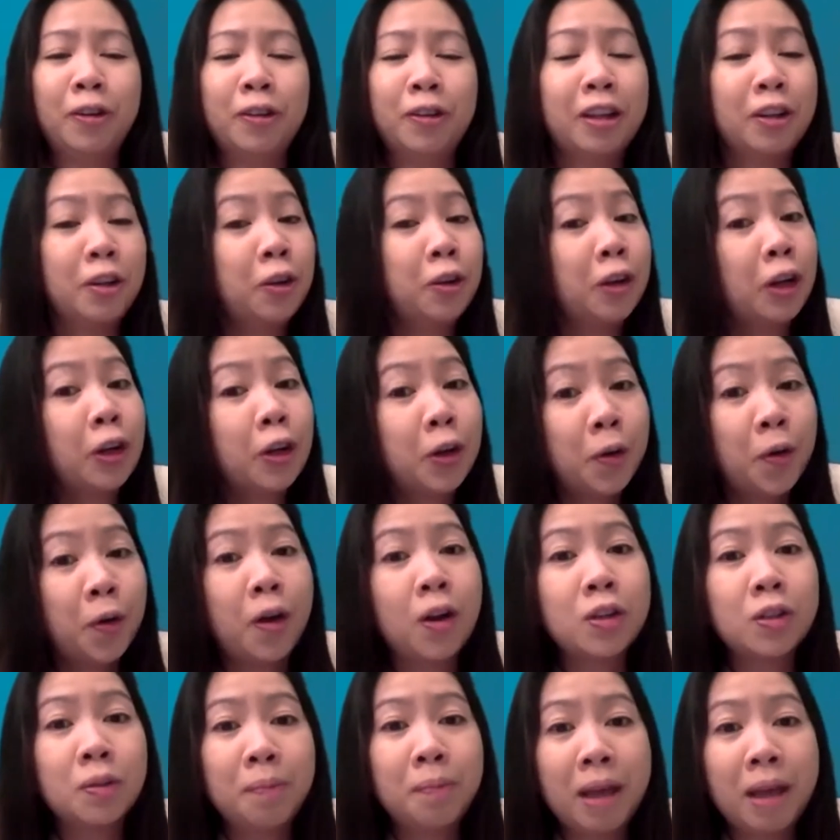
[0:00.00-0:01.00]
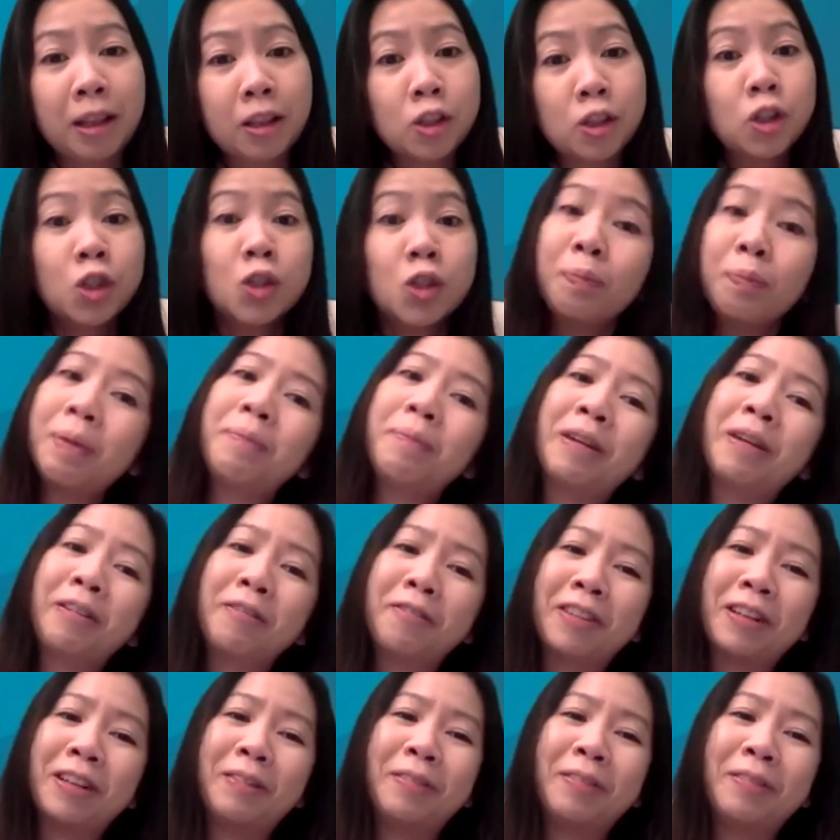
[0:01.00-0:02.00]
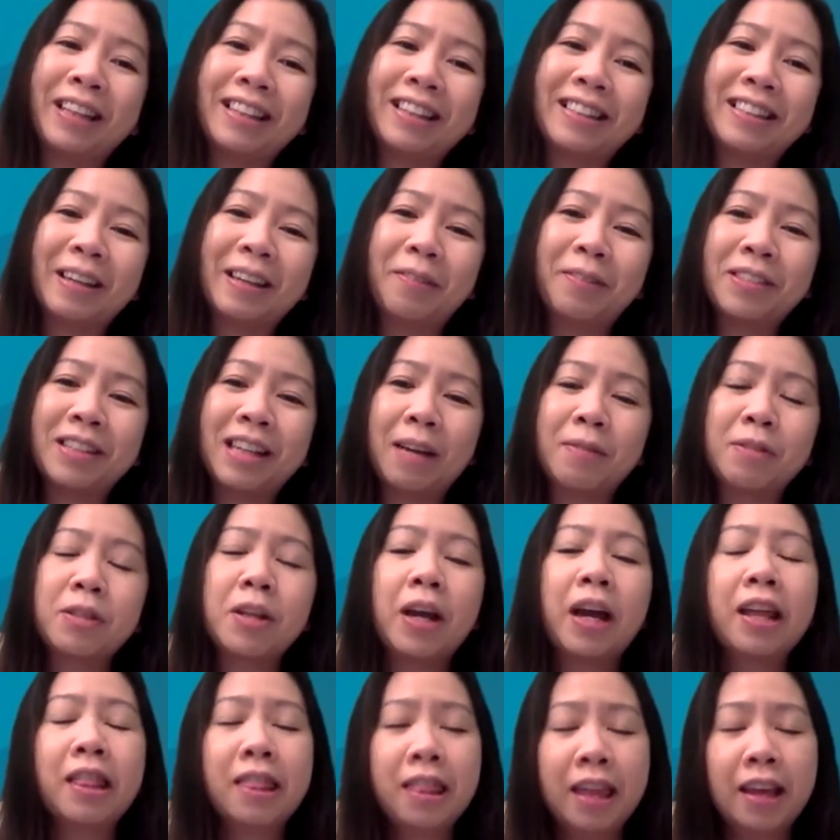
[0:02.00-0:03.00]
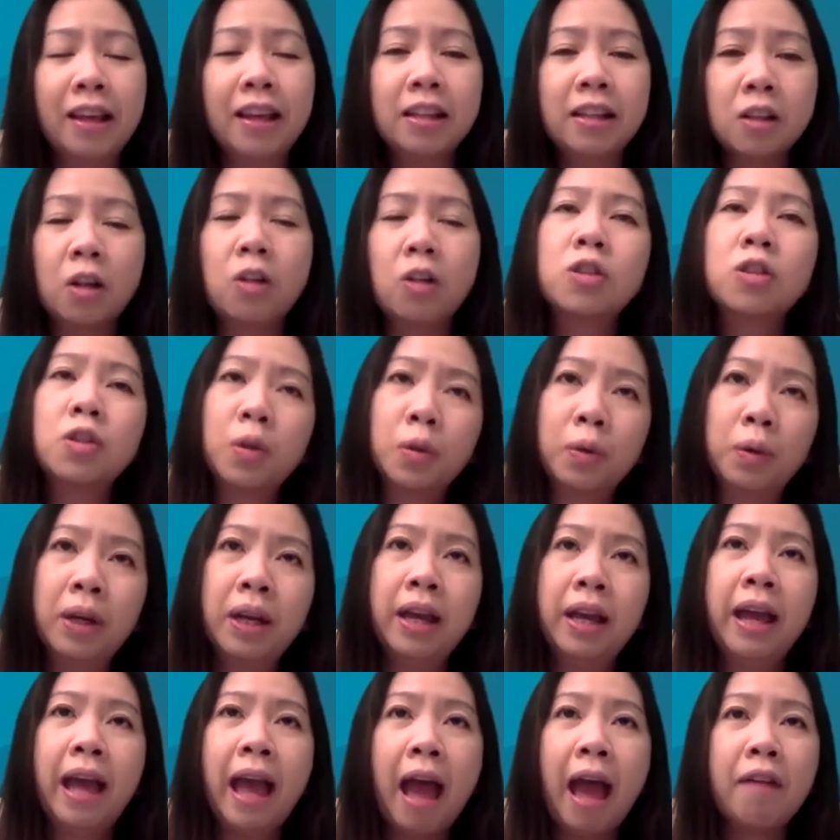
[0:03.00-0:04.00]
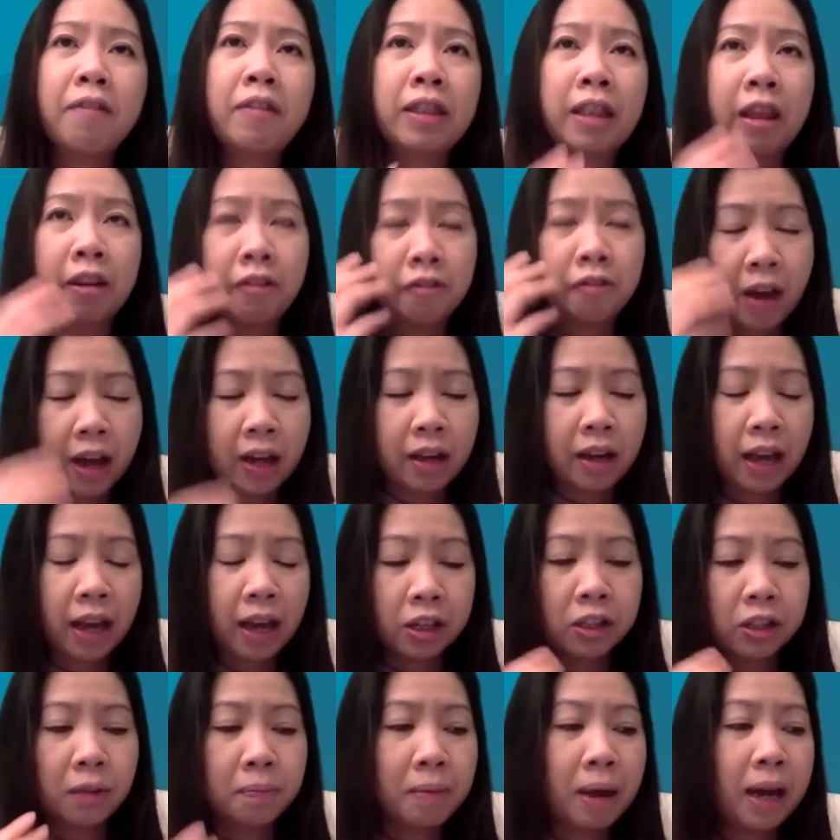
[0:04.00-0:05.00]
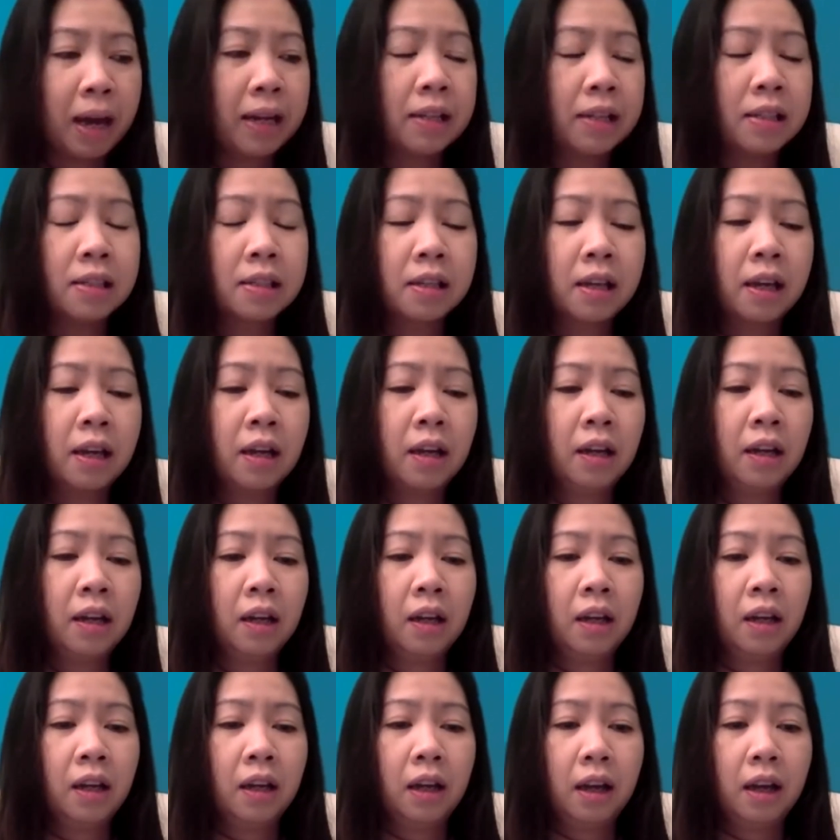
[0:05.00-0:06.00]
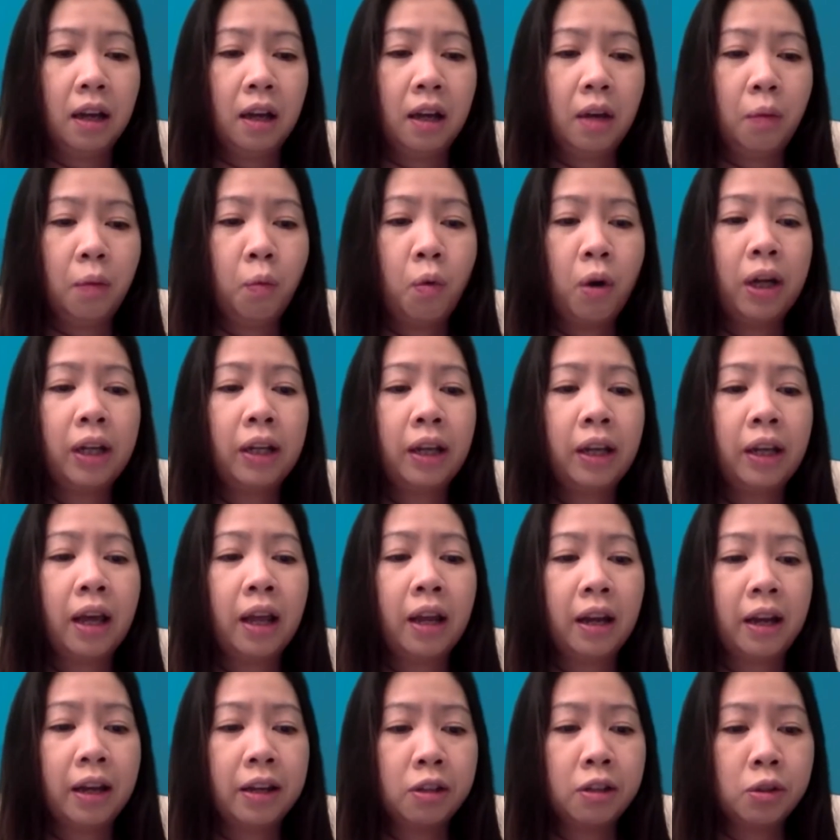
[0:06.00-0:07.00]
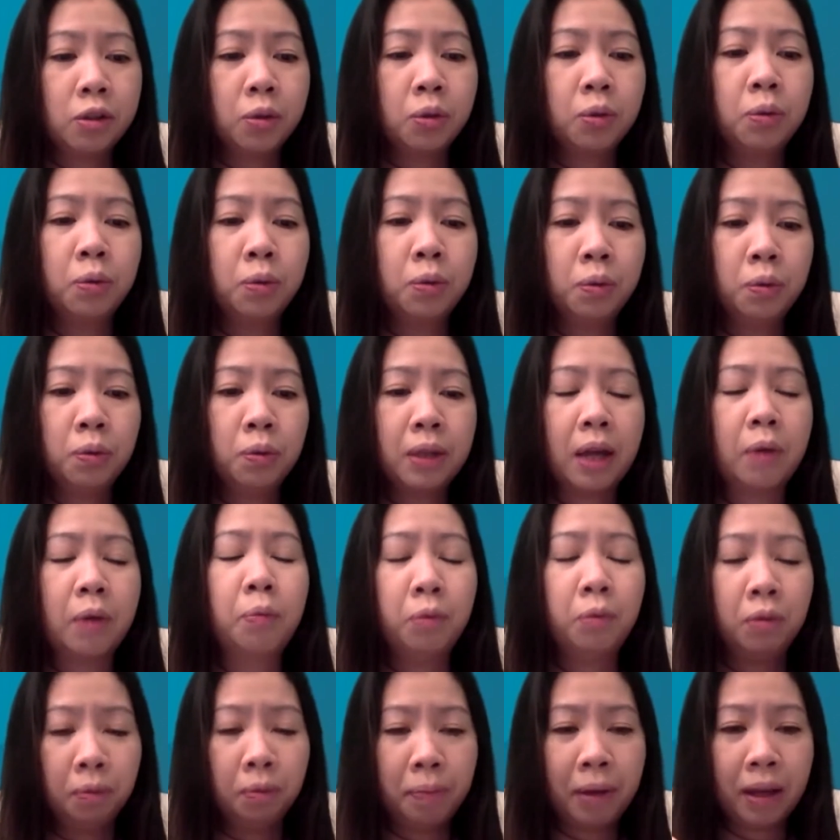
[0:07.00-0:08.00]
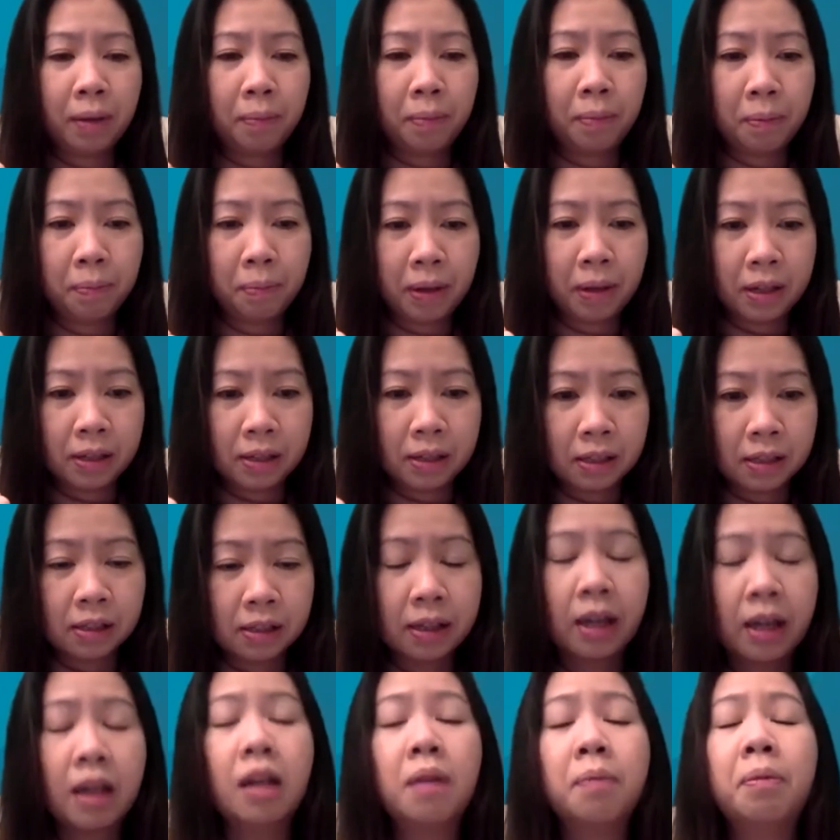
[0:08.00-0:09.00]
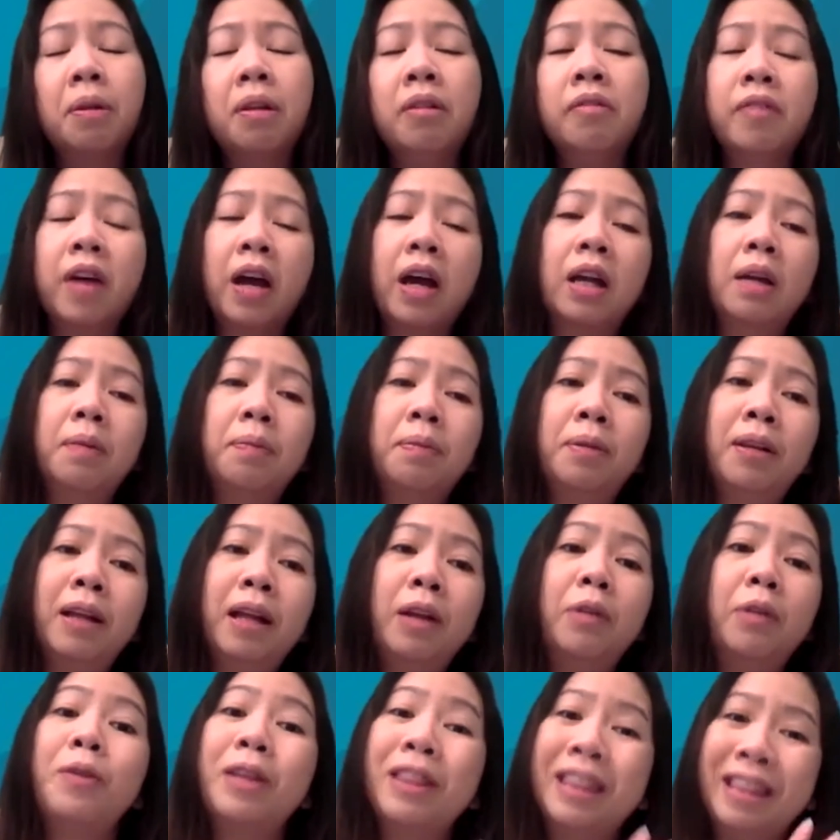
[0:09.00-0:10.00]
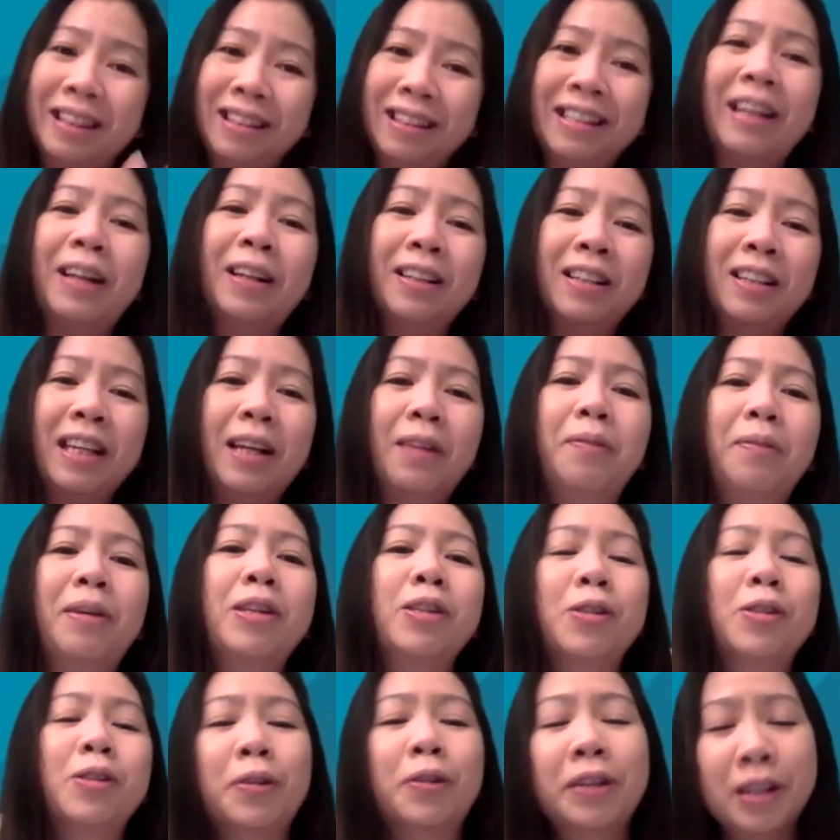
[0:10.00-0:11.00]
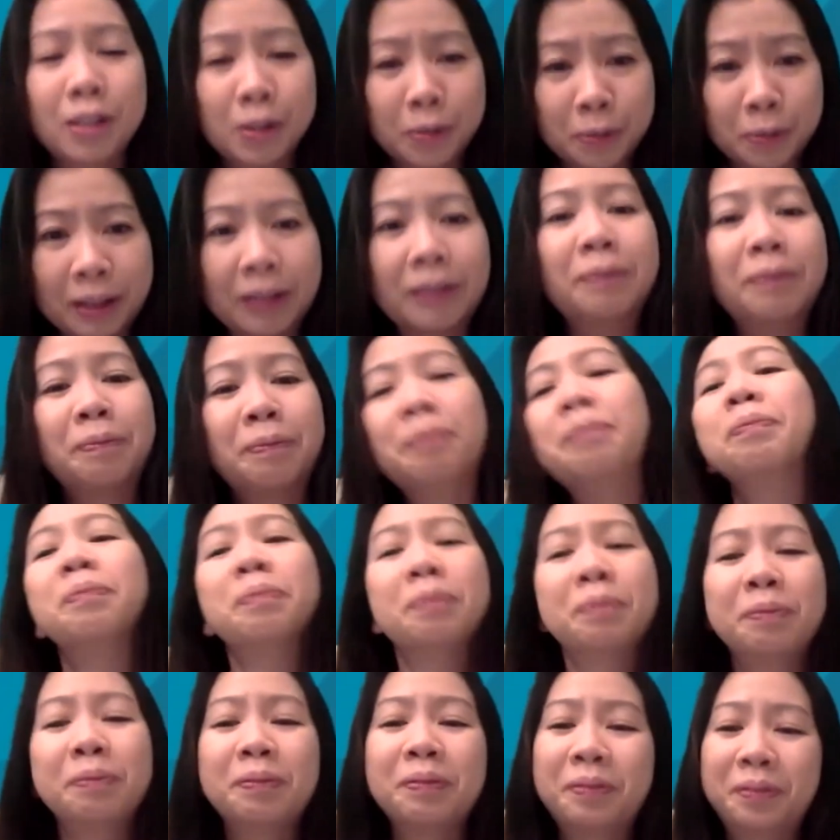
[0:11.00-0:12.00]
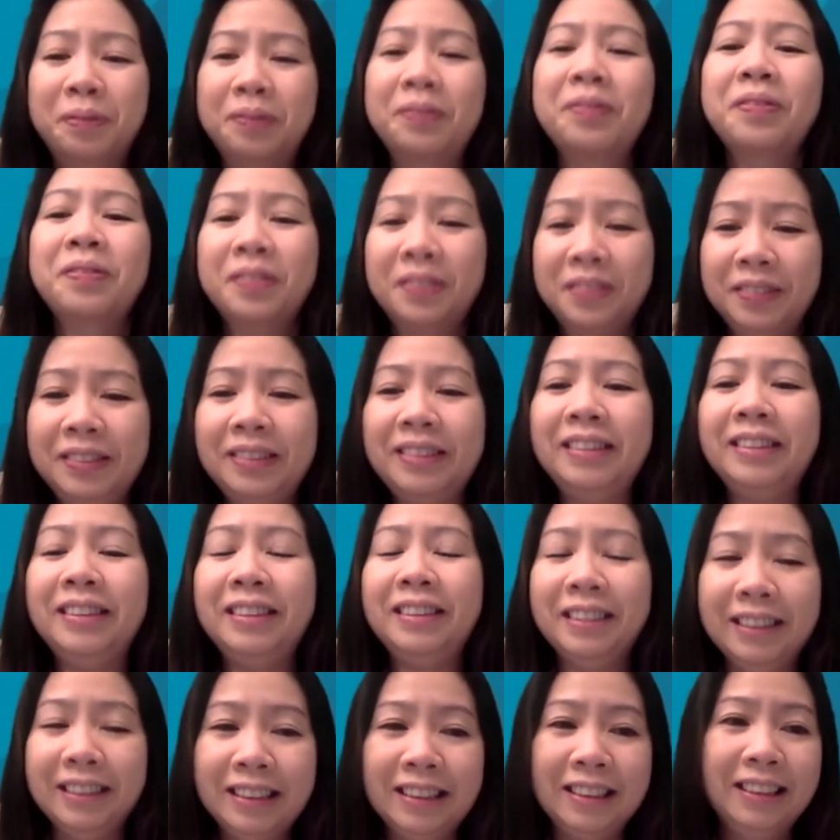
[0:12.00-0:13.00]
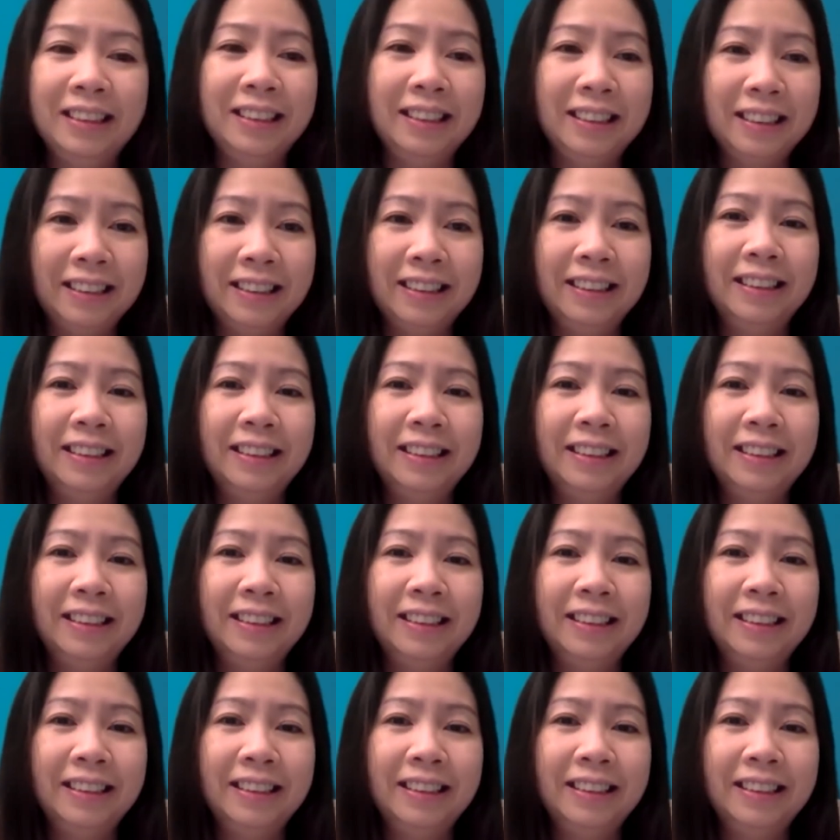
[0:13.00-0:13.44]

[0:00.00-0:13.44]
Then you can go on to make a super big film at the same time. So I think it's also having that financial mindset. What can I do that will make me be sustainable, viable, and tell my story as well. Mm-hmm.